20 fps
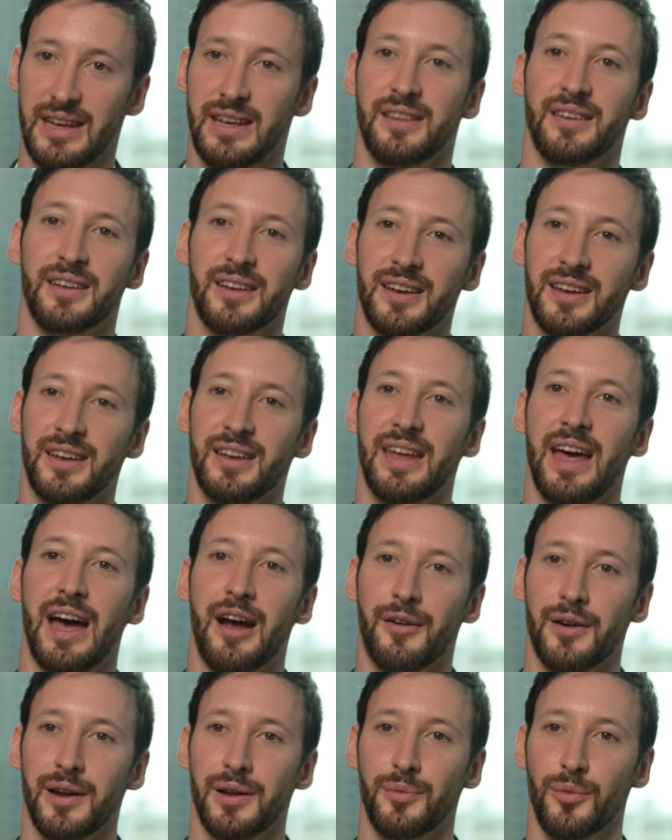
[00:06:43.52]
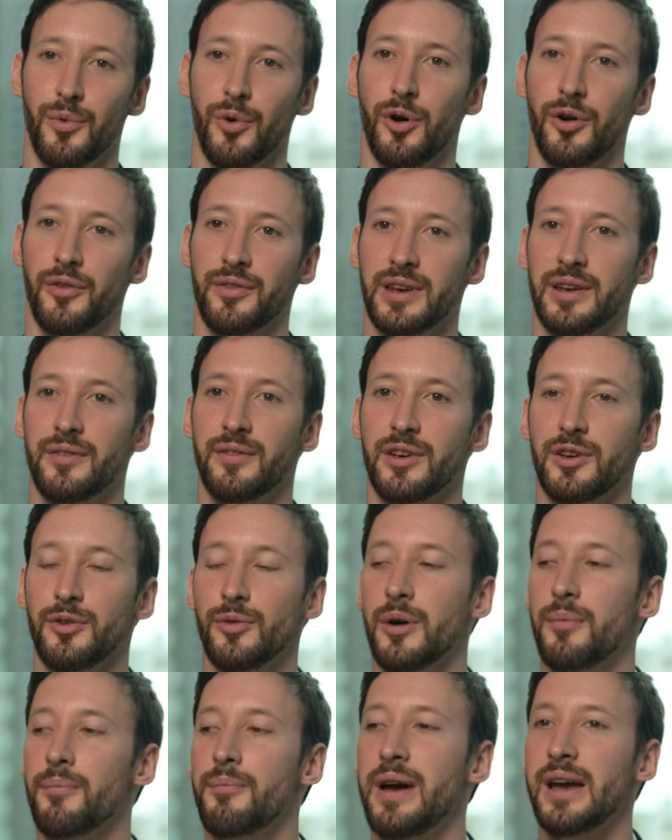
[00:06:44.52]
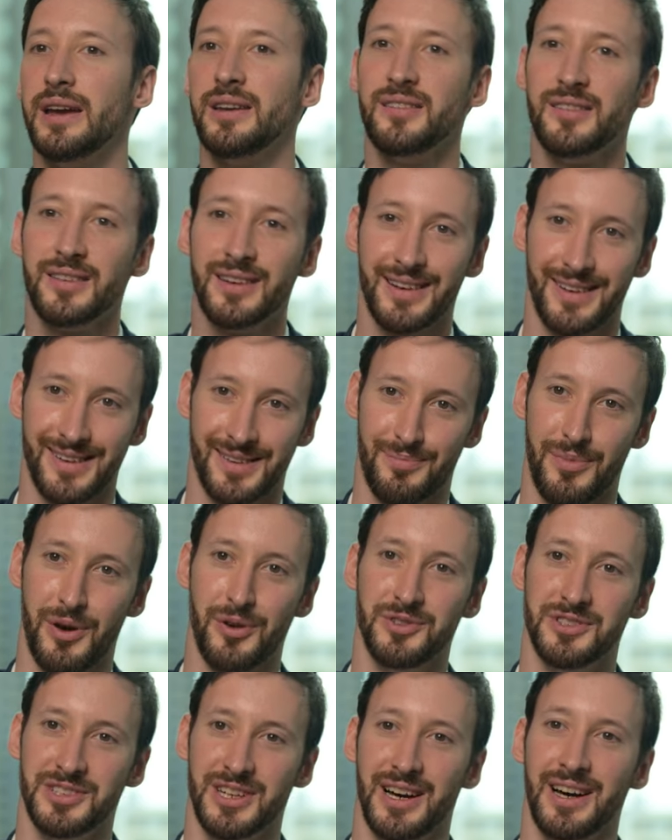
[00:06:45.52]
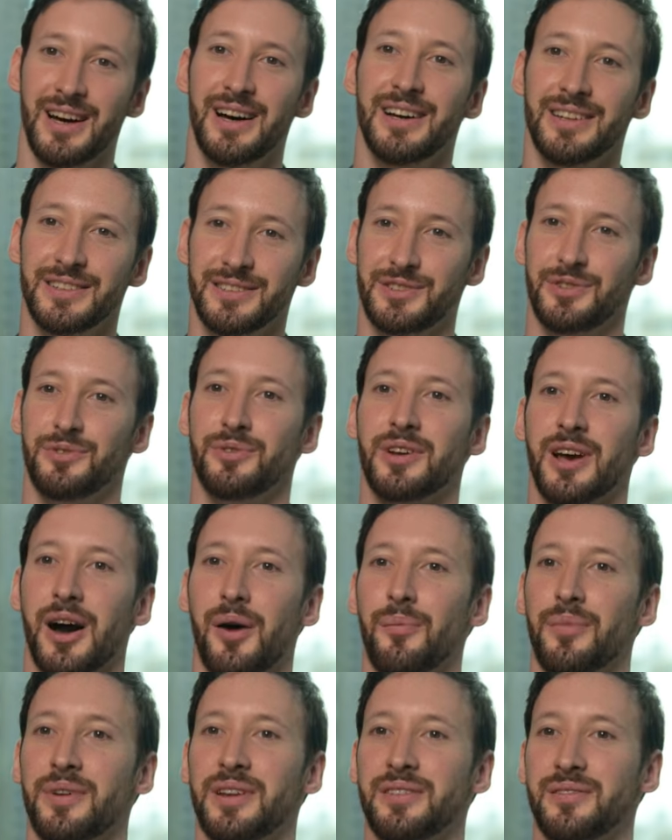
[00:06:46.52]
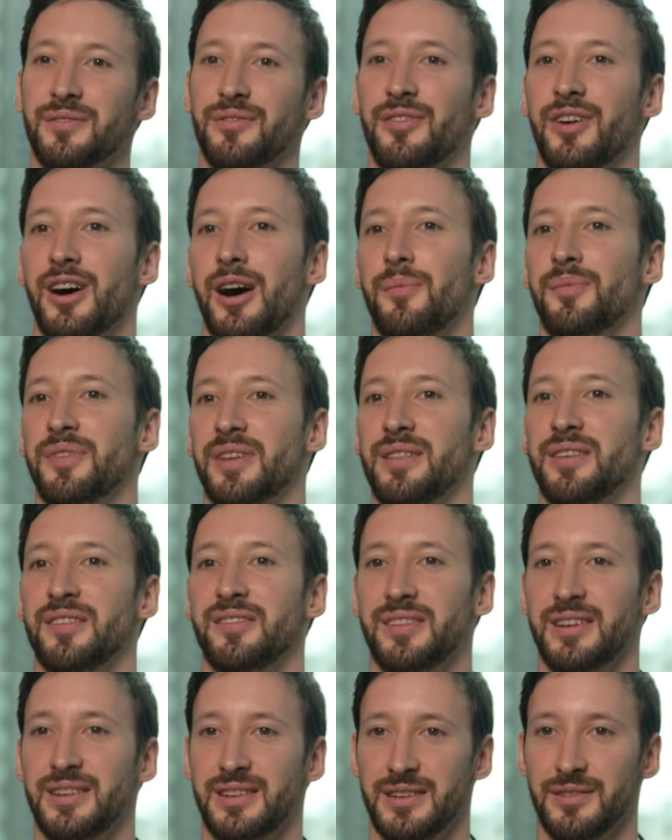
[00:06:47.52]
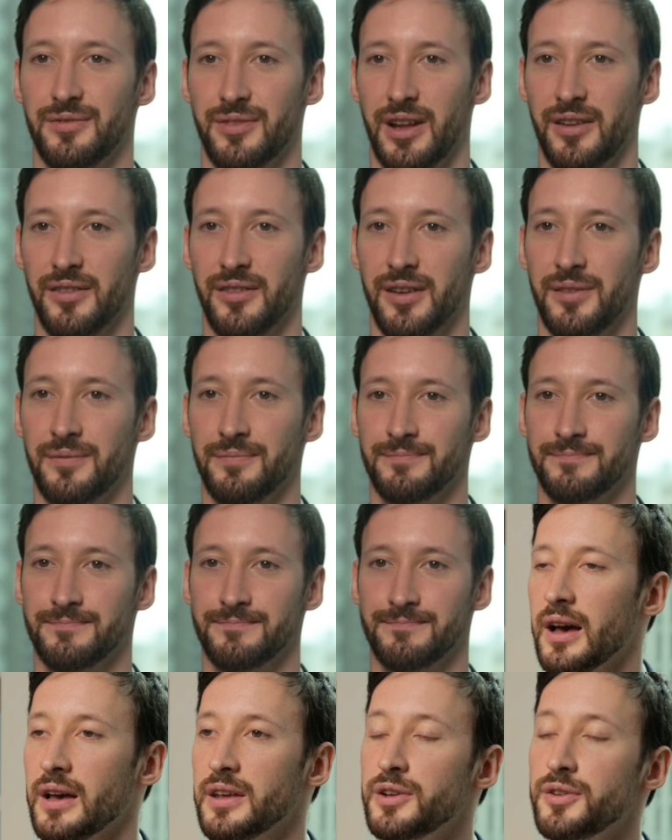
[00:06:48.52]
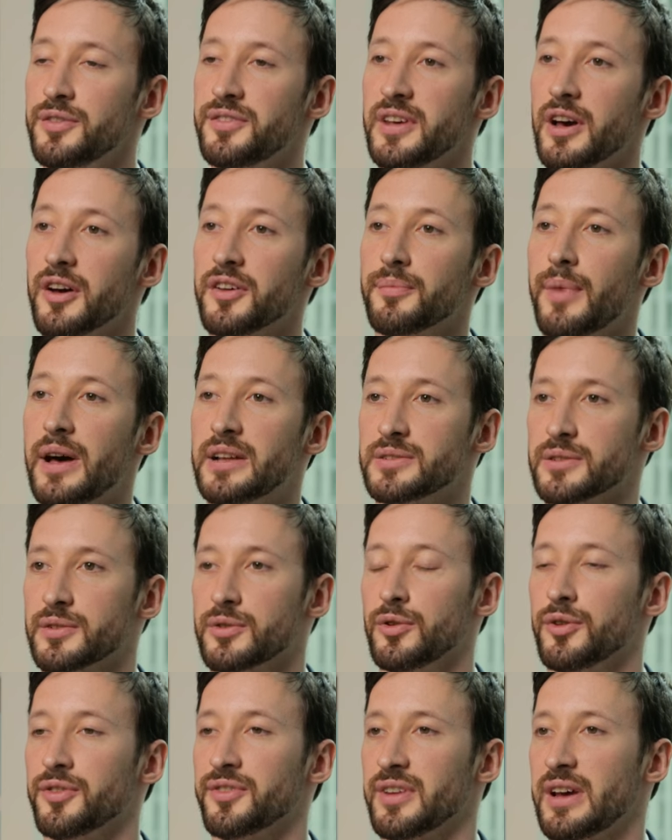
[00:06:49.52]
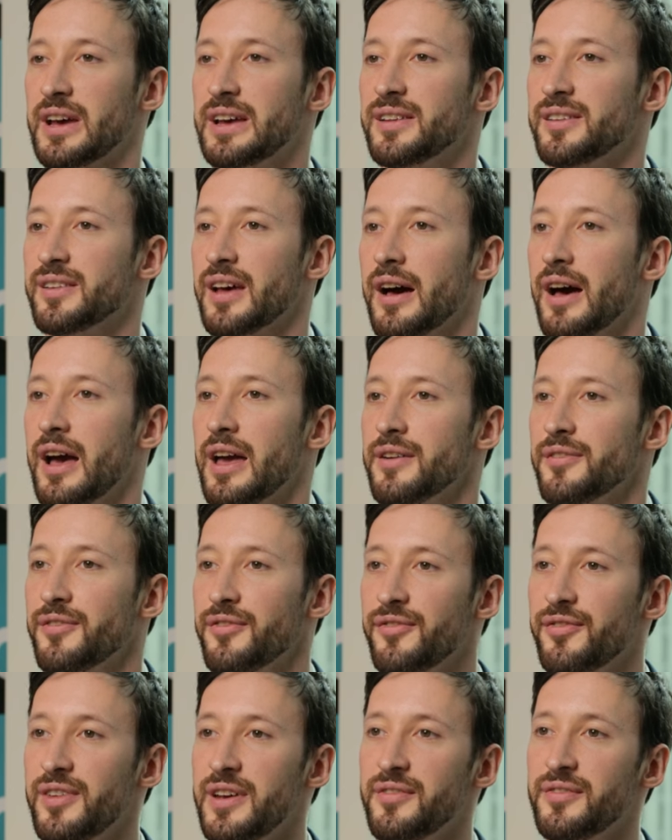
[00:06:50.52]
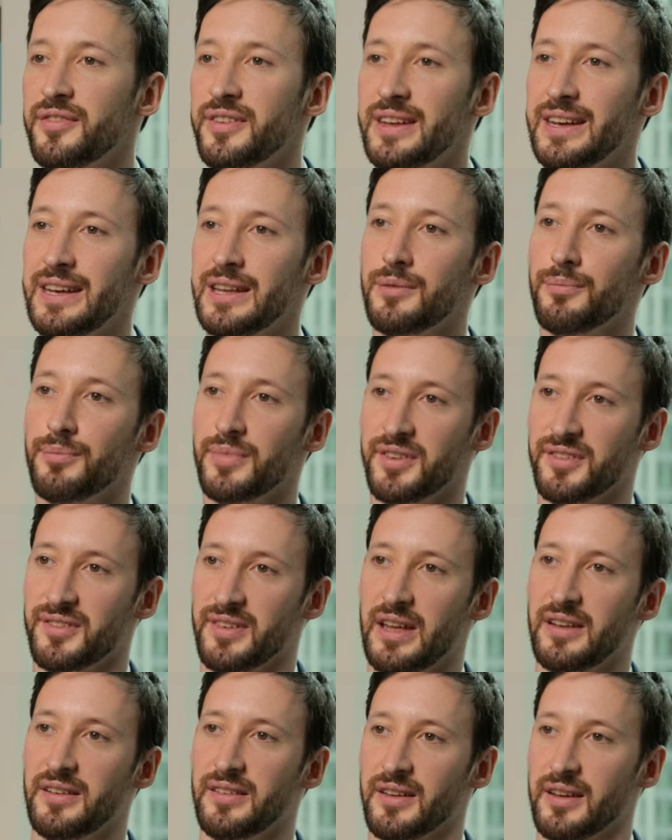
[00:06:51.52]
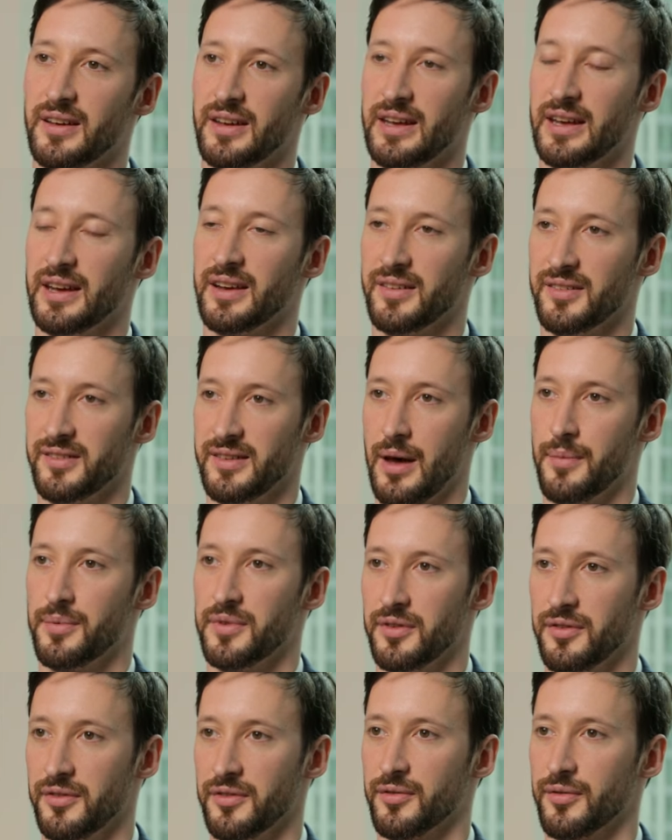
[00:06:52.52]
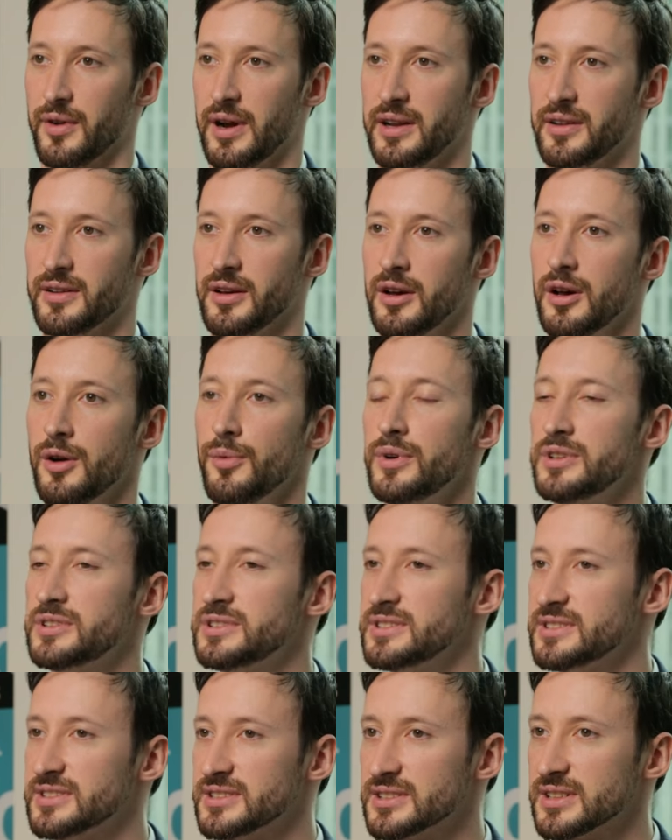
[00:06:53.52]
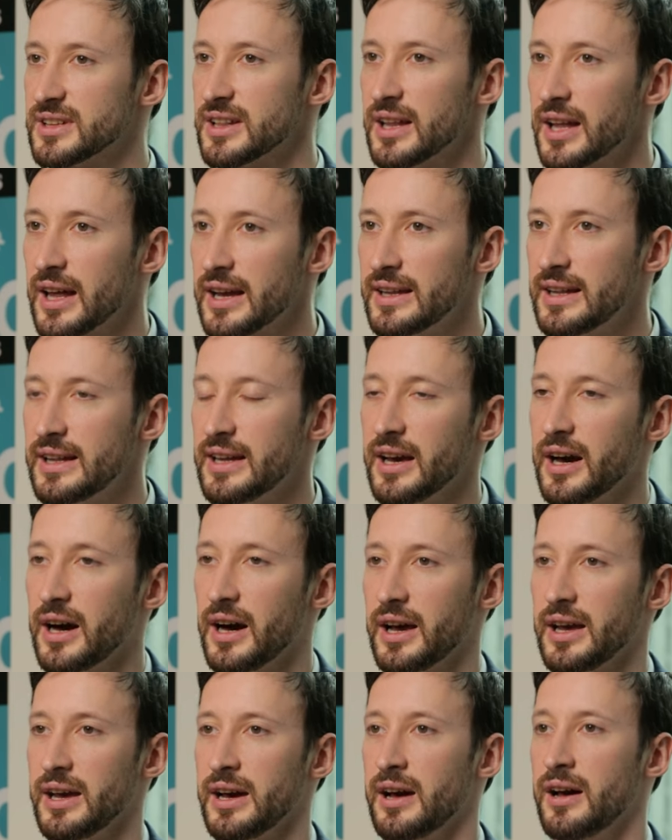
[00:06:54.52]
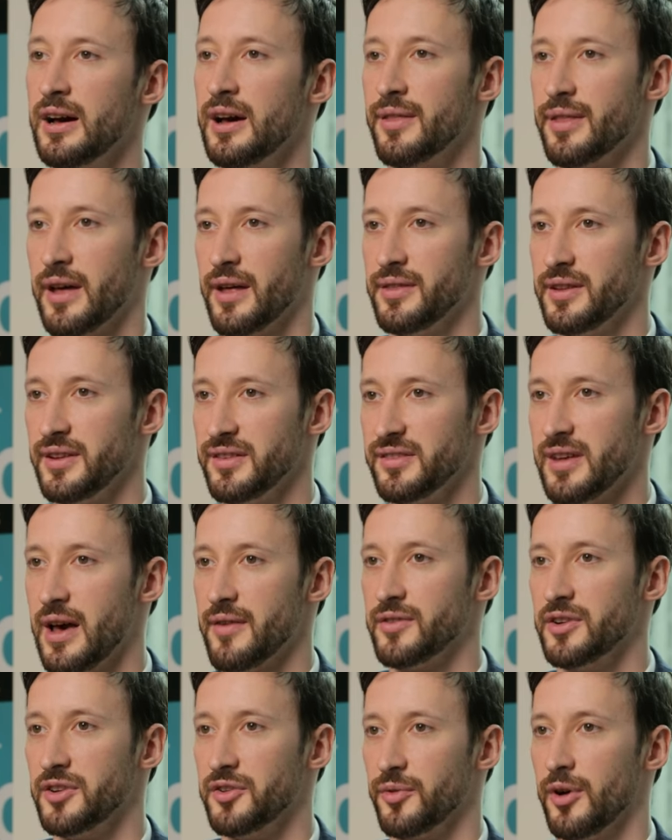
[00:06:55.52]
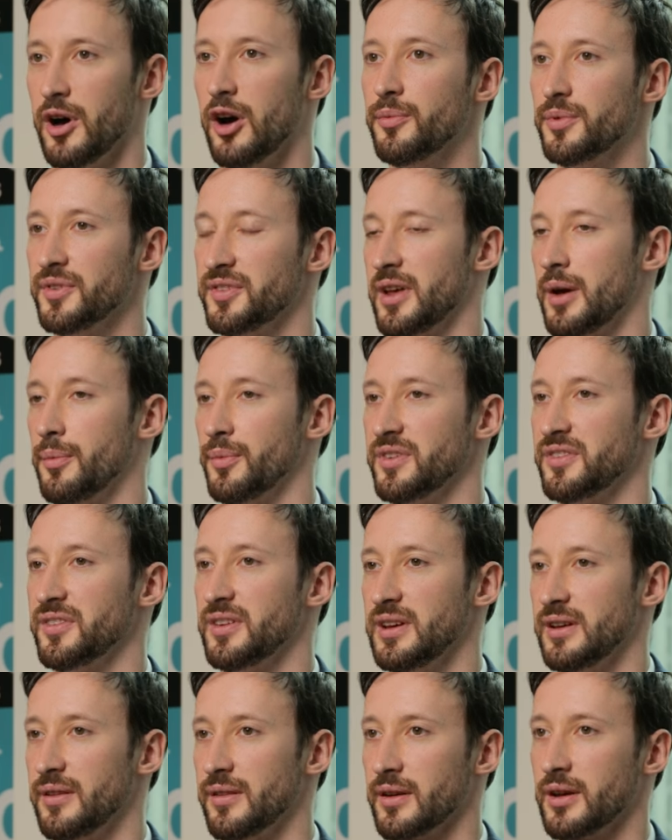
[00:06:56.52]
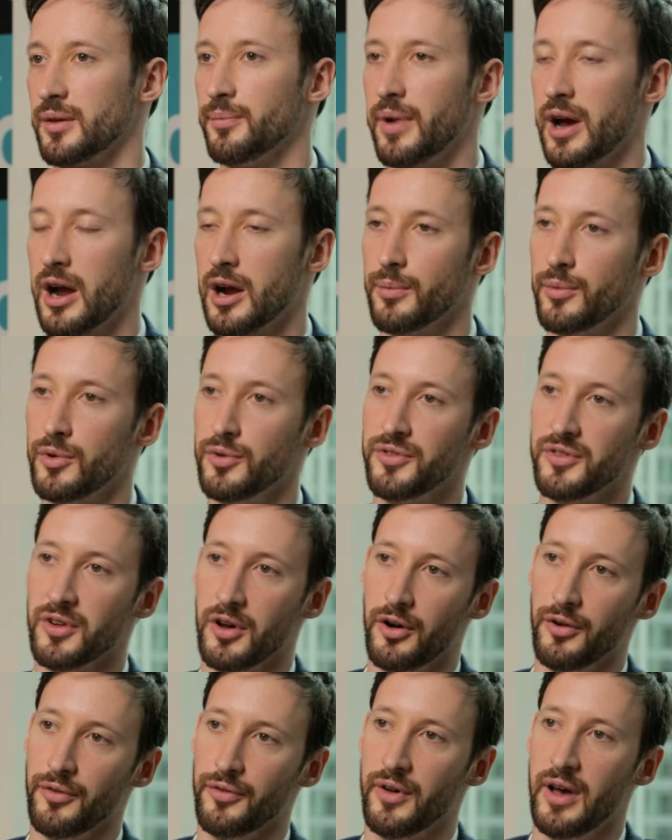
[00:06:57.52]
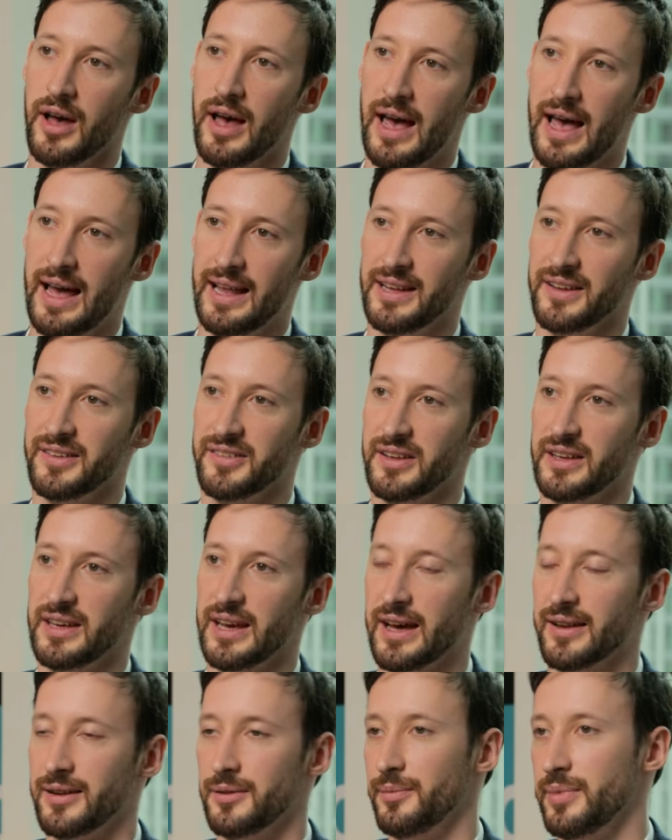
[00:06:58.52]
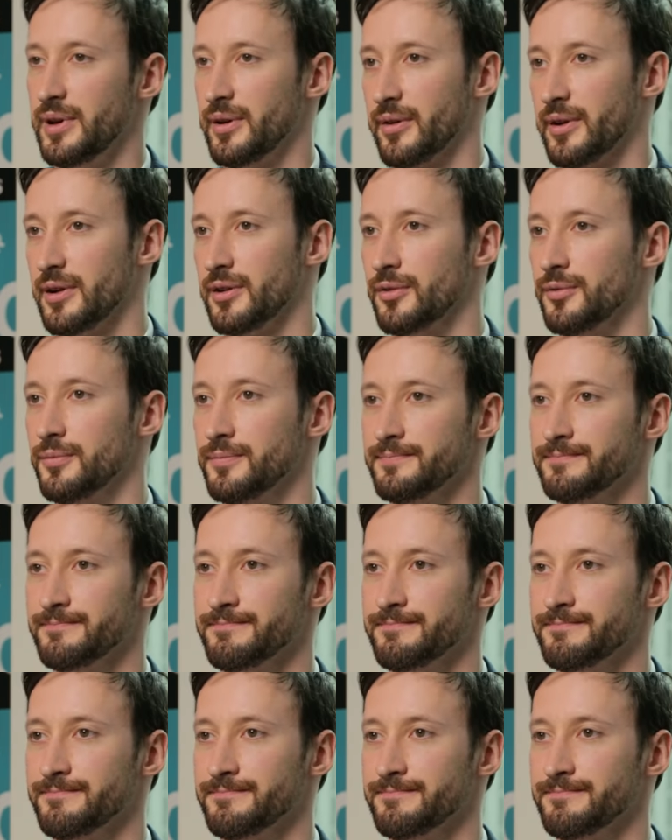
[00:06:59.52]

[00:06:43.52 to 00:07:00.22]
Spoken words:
in Canary Wharf, giving you amazing exposure to companies and firms in the City of London. UCL's management course is a 15% acceptance rate, which is slightly higher than the 7 and 12% we see at the comparables of LSE and Imperial.